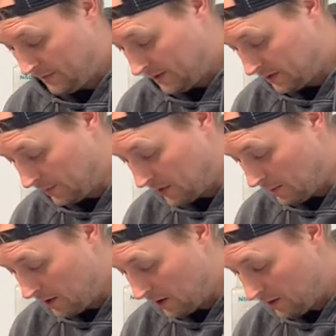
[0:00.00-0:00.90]
Something
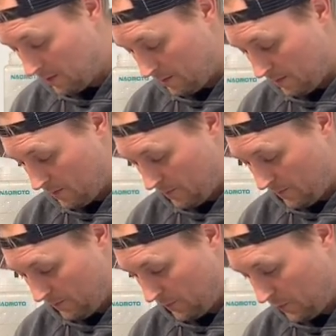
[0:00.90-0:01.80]
bigger
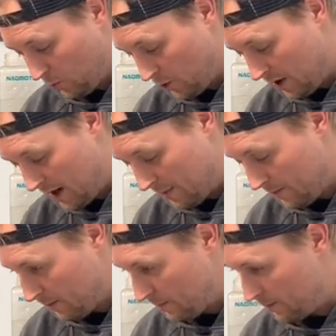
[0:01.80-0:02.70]
would not
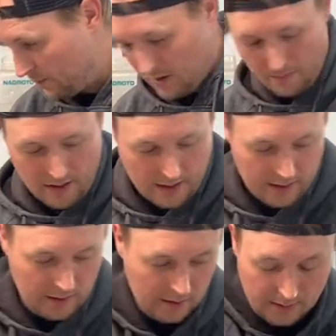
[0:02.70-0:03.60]
be a bad
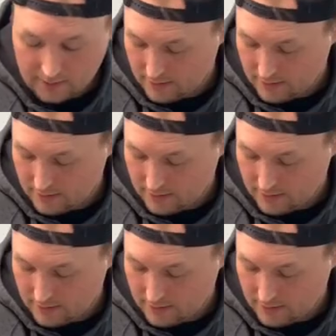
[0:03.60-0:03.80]
idea.